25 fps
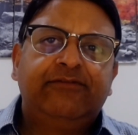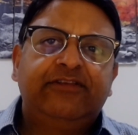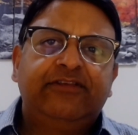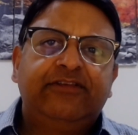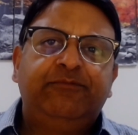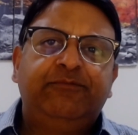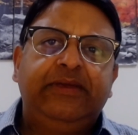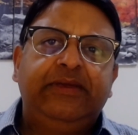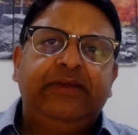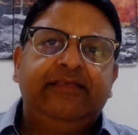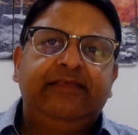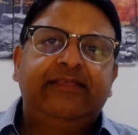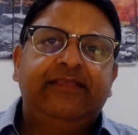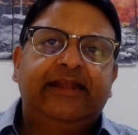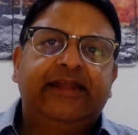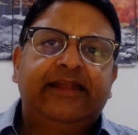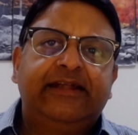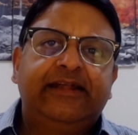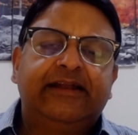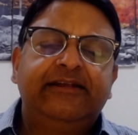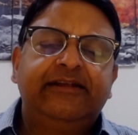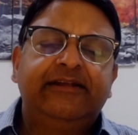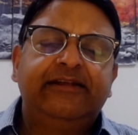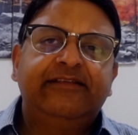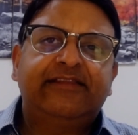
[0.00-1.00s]
which means that
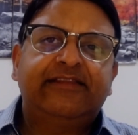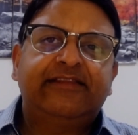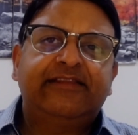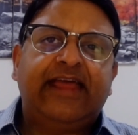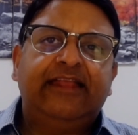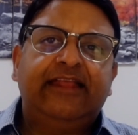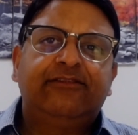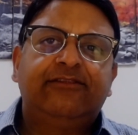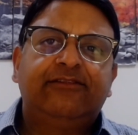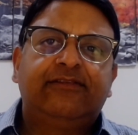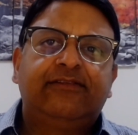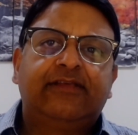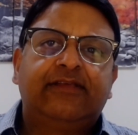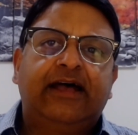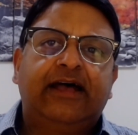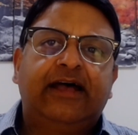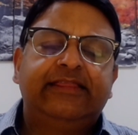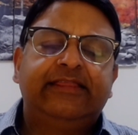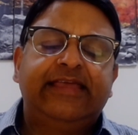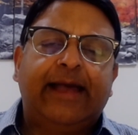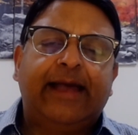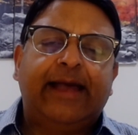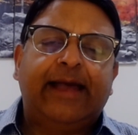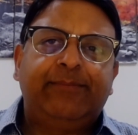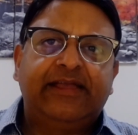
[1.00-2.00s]
it understands
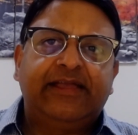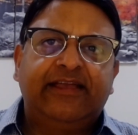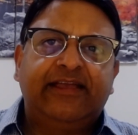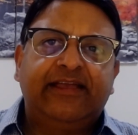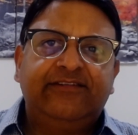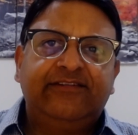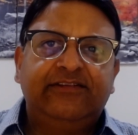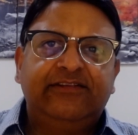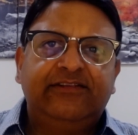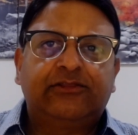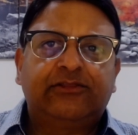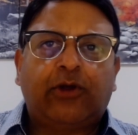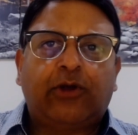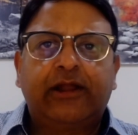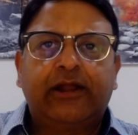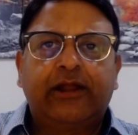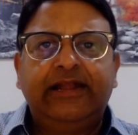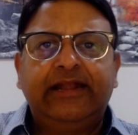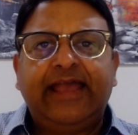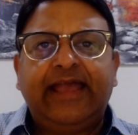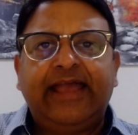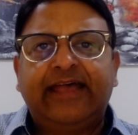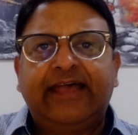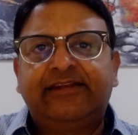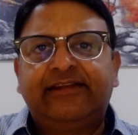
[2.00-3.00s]
the application
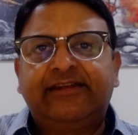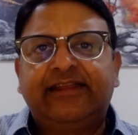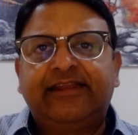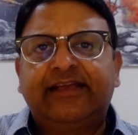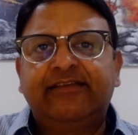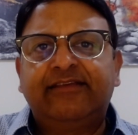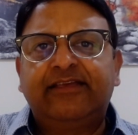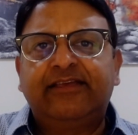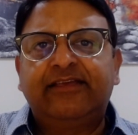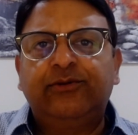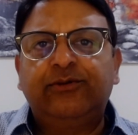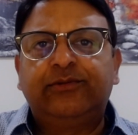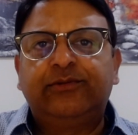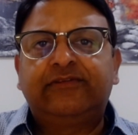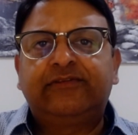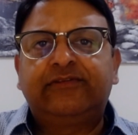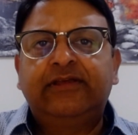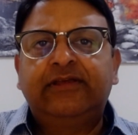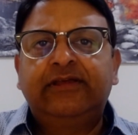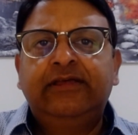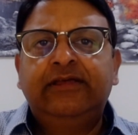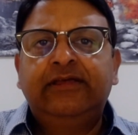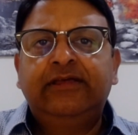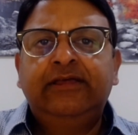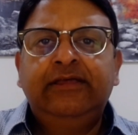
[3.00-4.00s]
thoroughly as it executes.
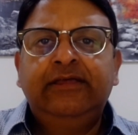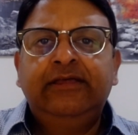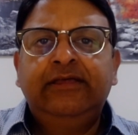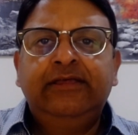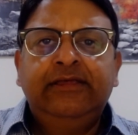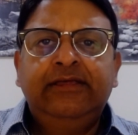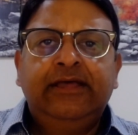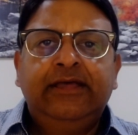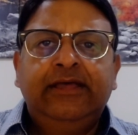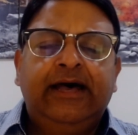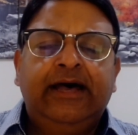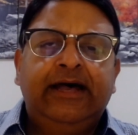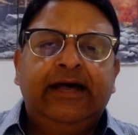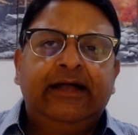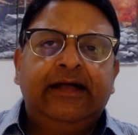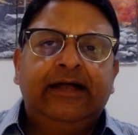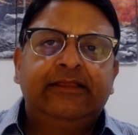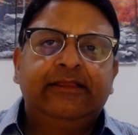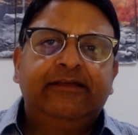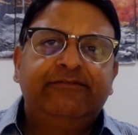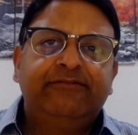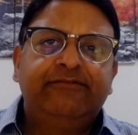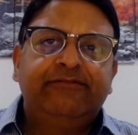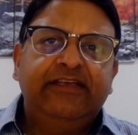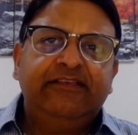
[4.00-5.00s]

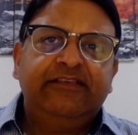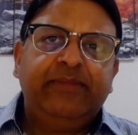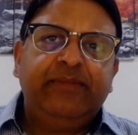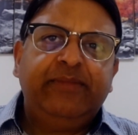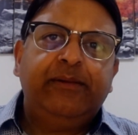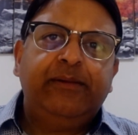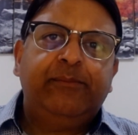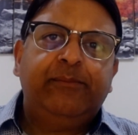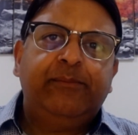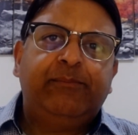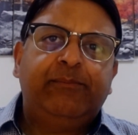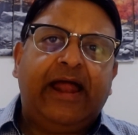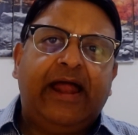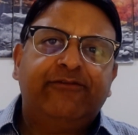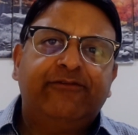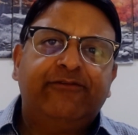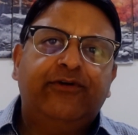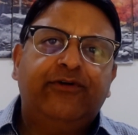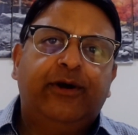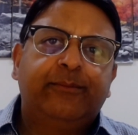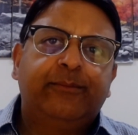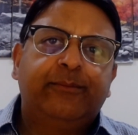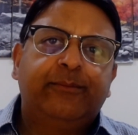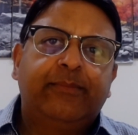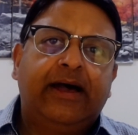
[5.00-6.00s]
The VSP
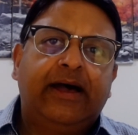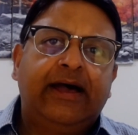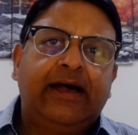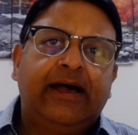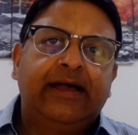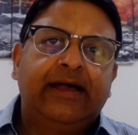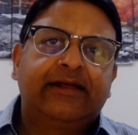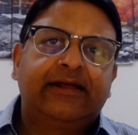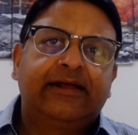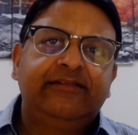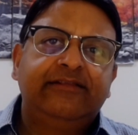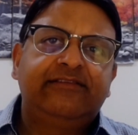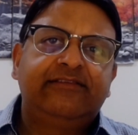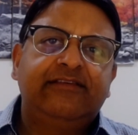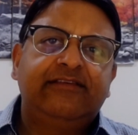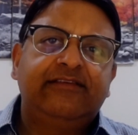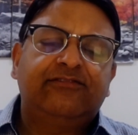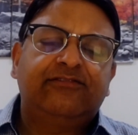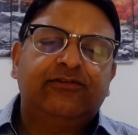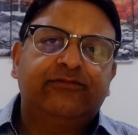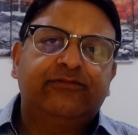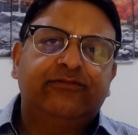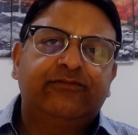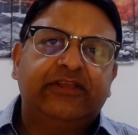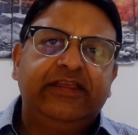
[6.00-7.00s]
platform
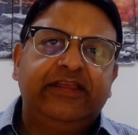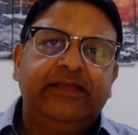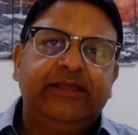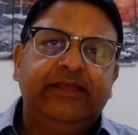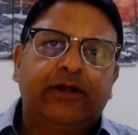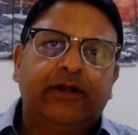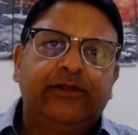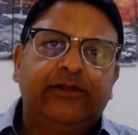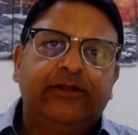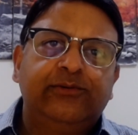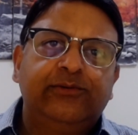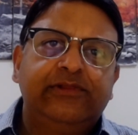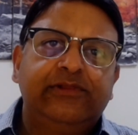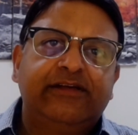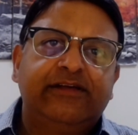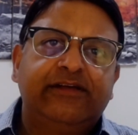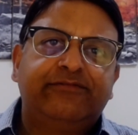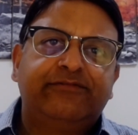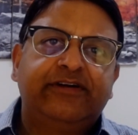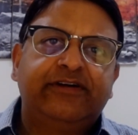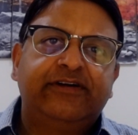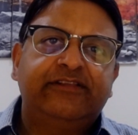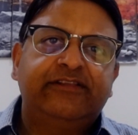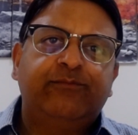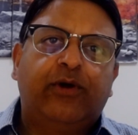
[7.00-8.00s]
consists of three modules. The
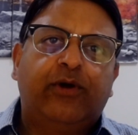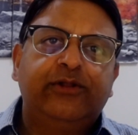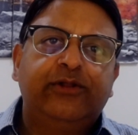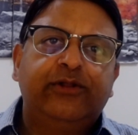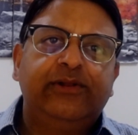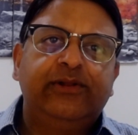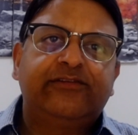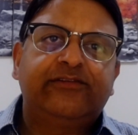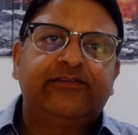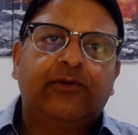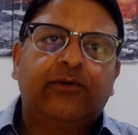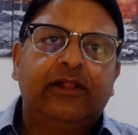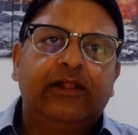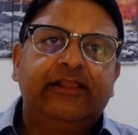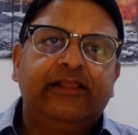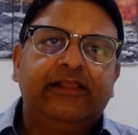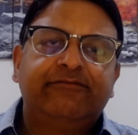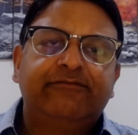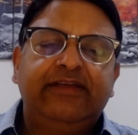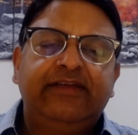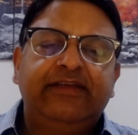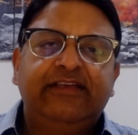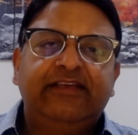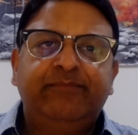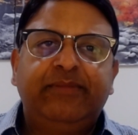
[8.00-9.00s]
first module is called
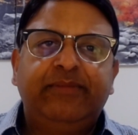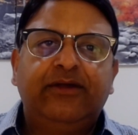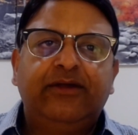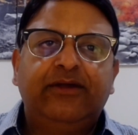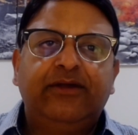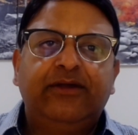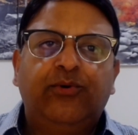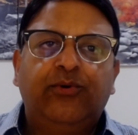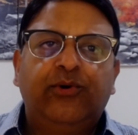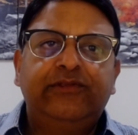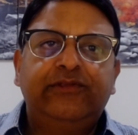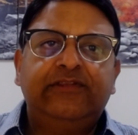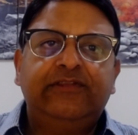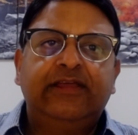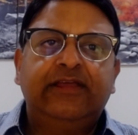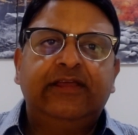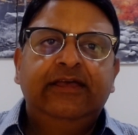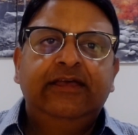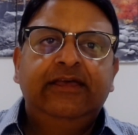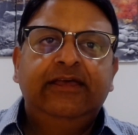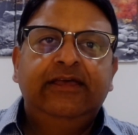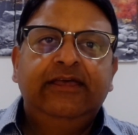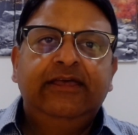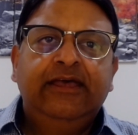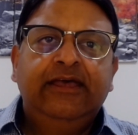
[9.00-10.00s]
the VSP host.